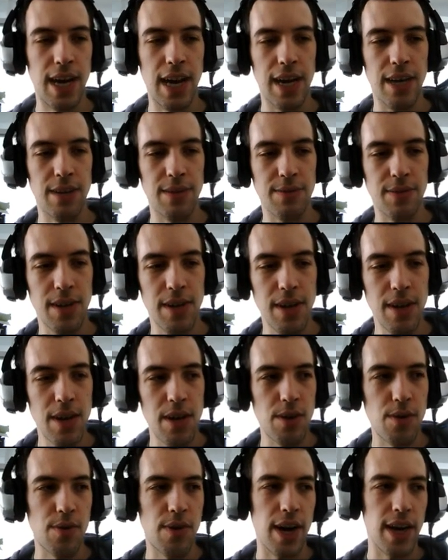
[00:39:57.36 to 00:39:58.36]
of
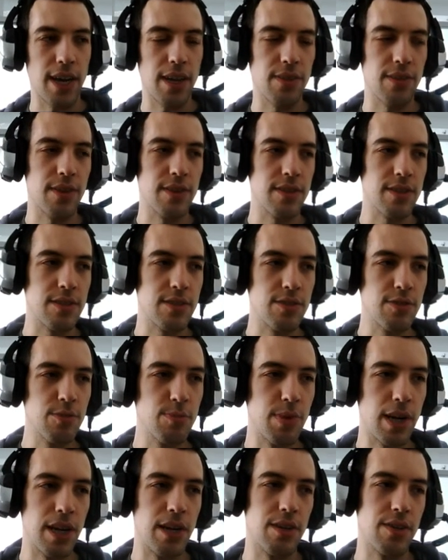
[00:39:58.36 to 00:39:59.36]
writing those
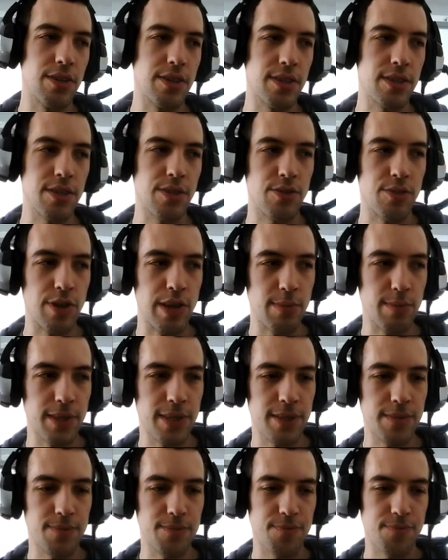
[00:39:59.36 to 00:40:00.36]
super long scripts,
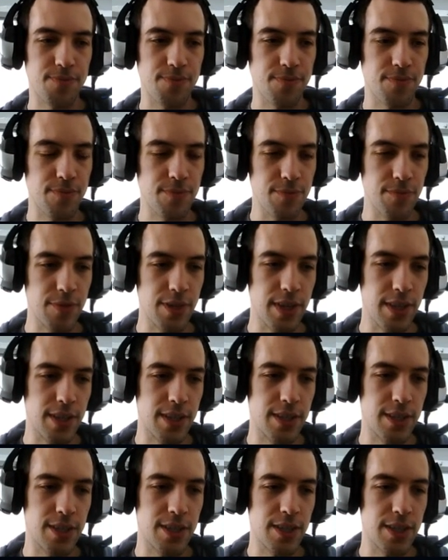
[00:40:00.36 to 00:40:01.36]
which